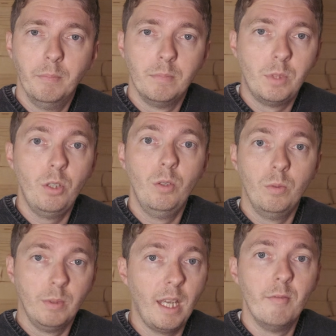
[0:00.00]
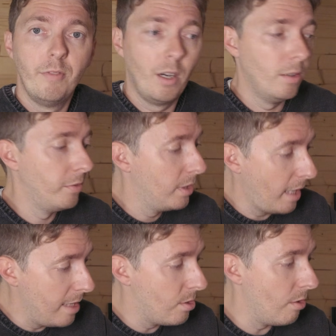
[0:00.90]
do get involved,
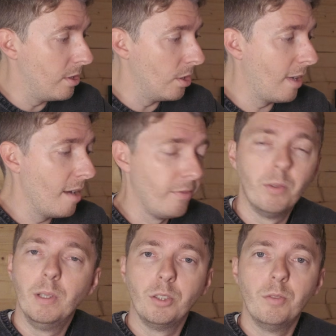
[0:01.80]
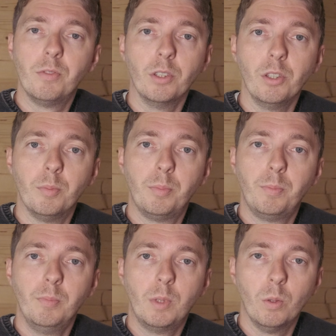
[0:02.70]
enter into the raffle. It's all for a good
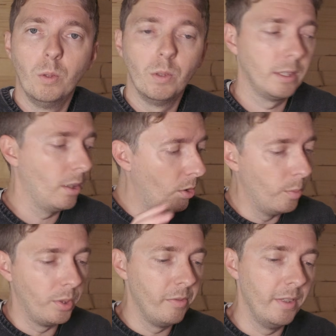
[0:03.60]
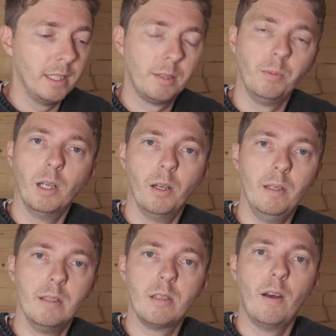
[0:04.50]
cause. All profits will go
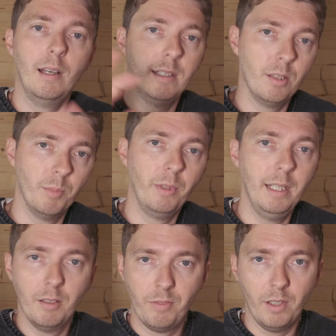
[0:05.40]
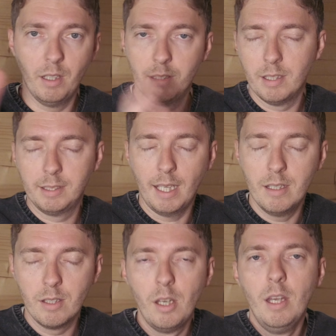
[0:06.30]
entirely to Maryna for her to
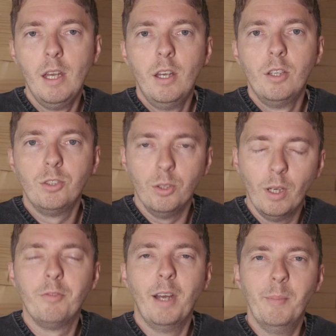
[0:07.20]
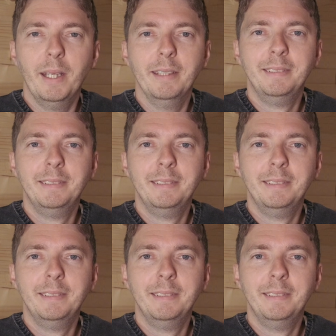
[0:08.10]
send to her family.